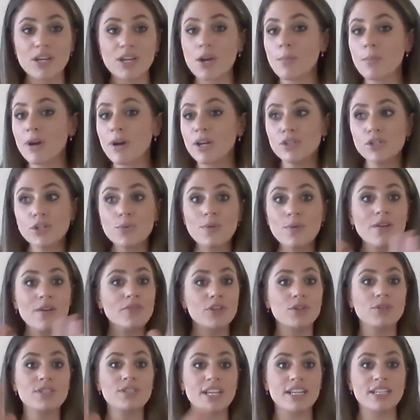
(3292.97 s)
We don't mind
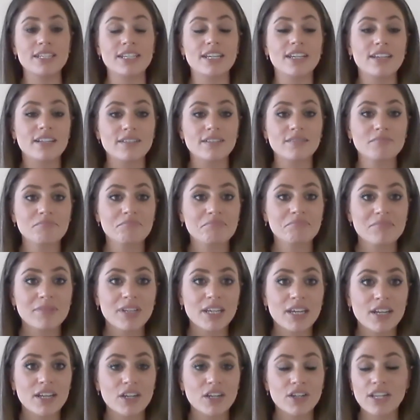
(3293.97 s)
whoever you send in.
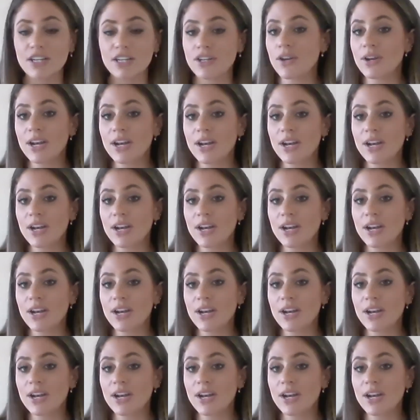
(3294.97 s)
They don't